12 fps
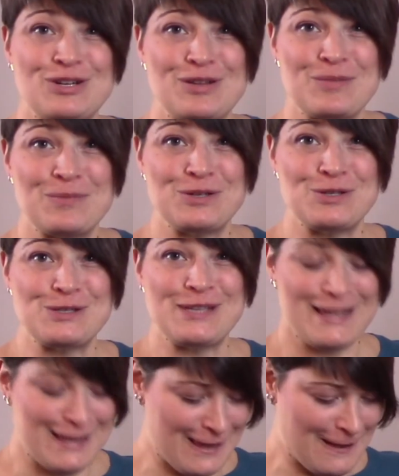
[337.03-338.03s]
as much as
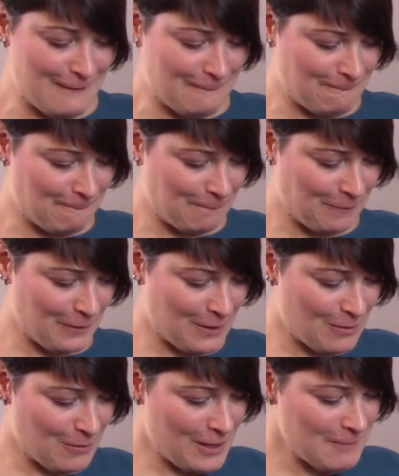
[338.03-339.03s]
I can.
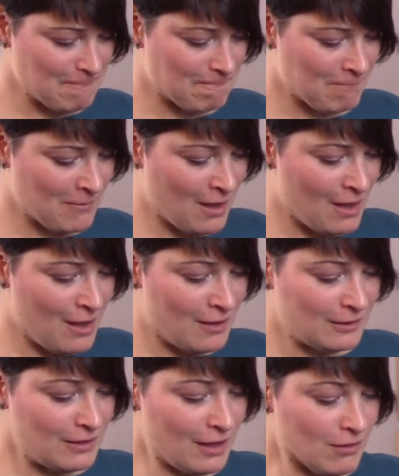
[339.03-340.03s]
All right?
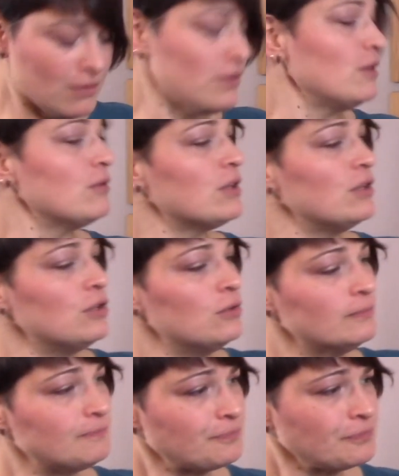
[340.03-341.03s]
The other thing you can
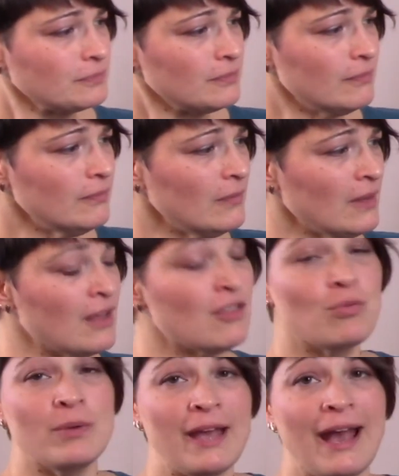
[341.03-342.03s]
do
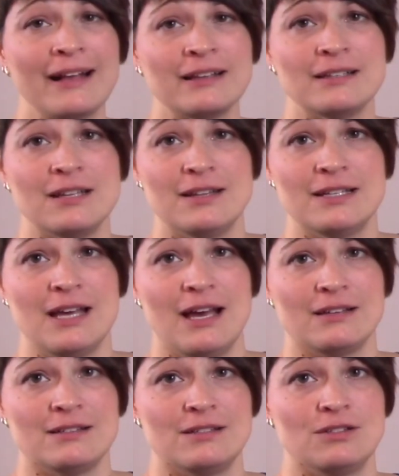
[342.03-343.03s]
is react to the
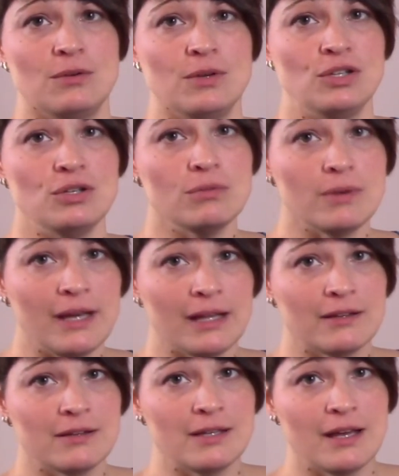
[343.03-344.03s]
text. So when you
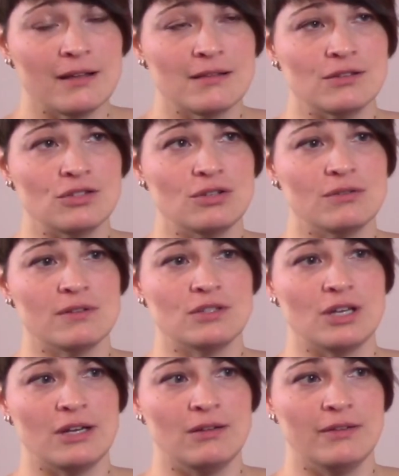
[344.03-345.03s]
react to the text, it shows the
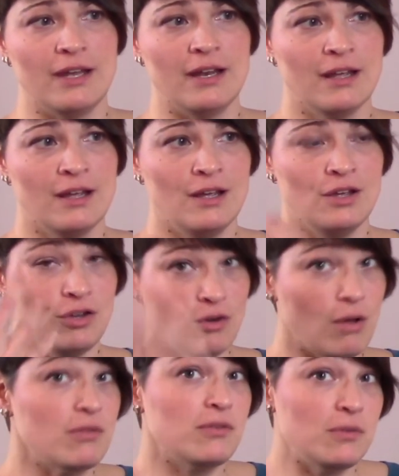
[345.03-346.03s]
child that
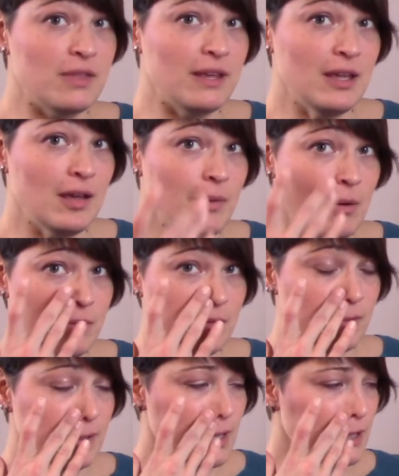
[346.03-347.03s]
you're also thinking about what's
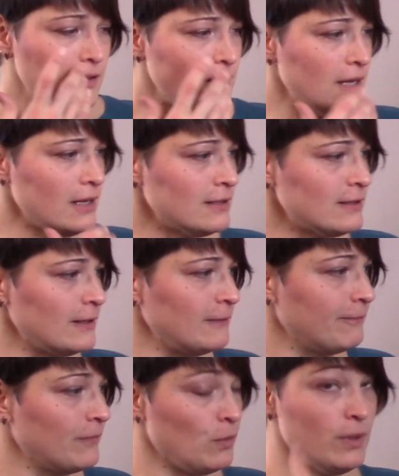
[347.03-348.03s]
going on in the text,
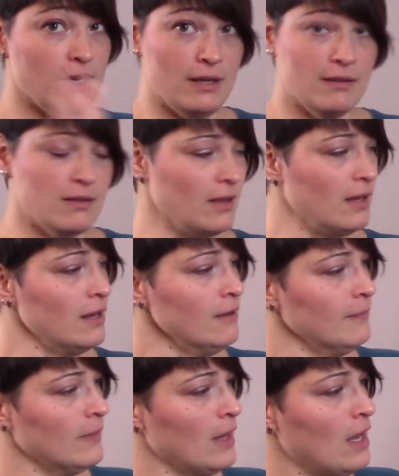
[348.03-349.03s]
and reading is
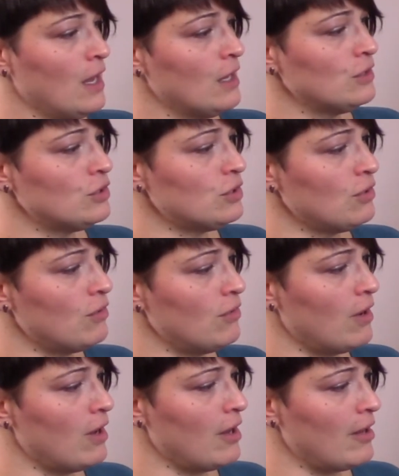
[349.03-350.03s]
thinking.
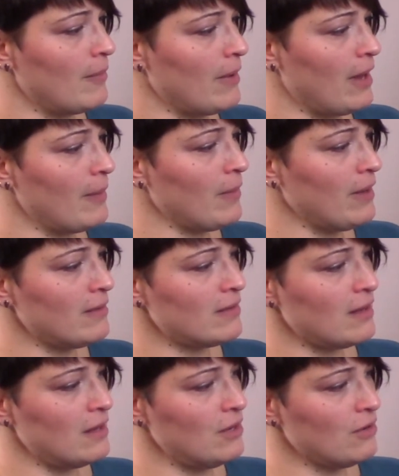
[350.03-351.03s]
So I might
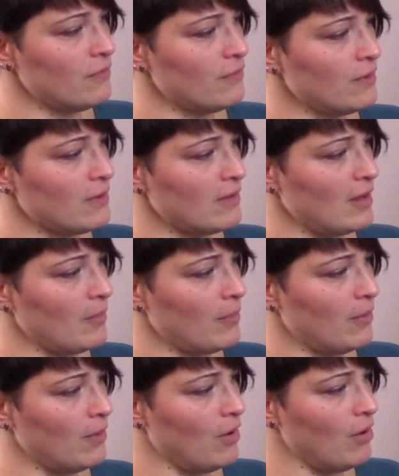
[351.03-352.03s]
say here, for
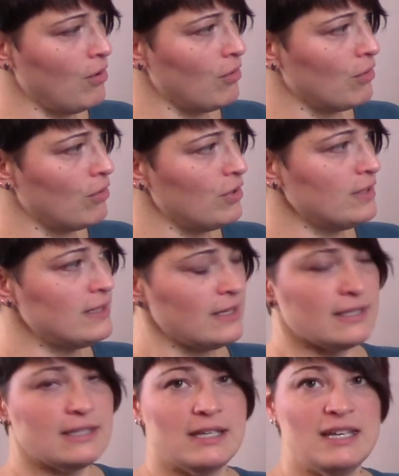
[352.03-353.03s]
example, "Oh,
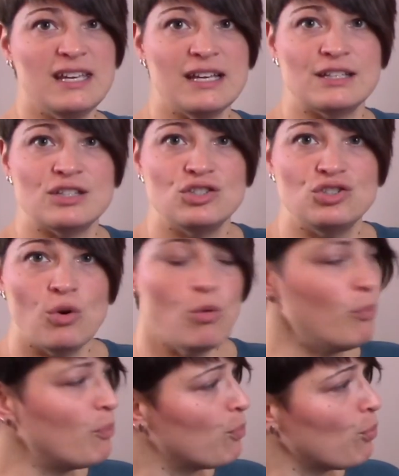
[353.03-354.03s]
goodness, he is
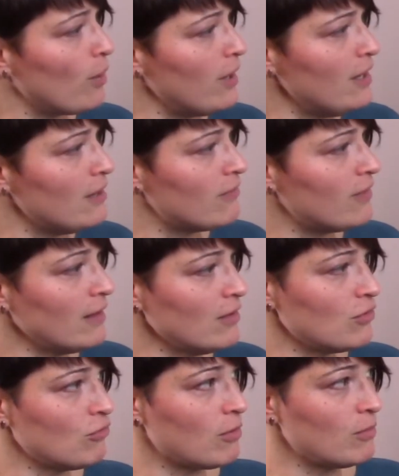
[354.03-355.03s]
so brave. That
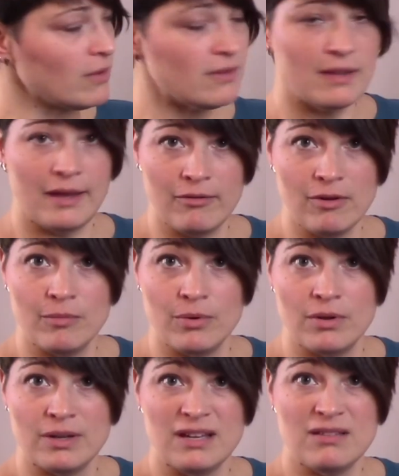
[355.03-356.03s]
storm looks
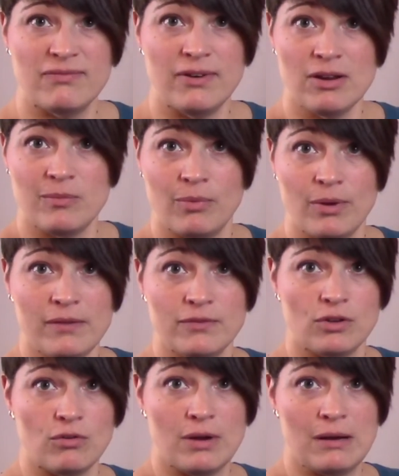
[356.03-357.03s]
terrible. He's very brave
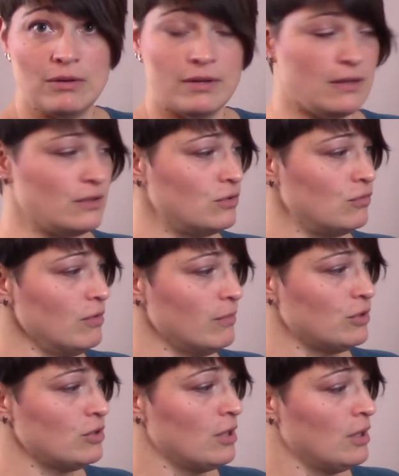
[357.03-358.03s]
to go out in the
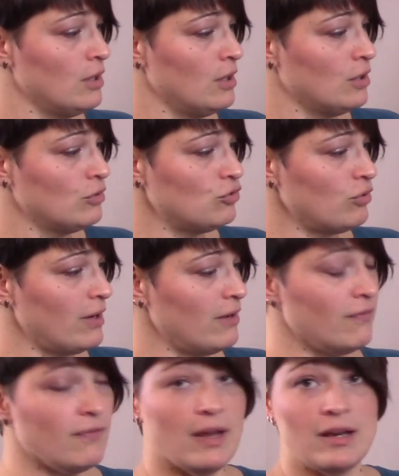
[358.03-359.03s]
storm and try
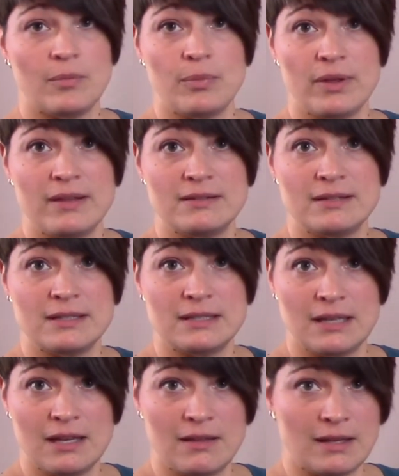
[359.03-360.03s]
to find a place to
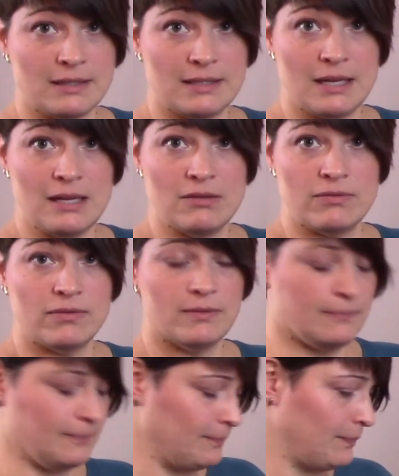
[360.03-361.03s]
stay that's
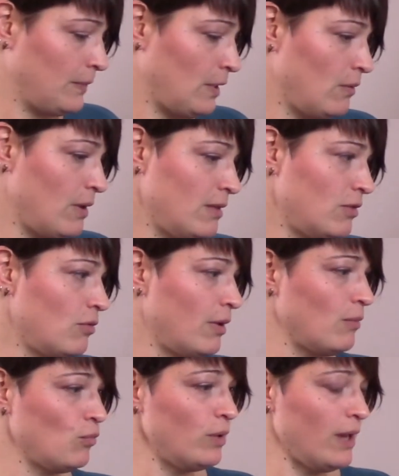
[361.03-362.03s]
safe." All right, so I
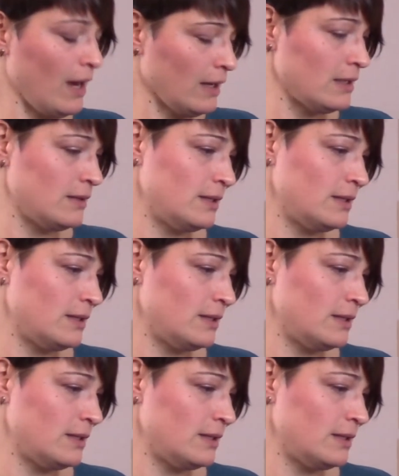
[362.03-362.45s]
can react to the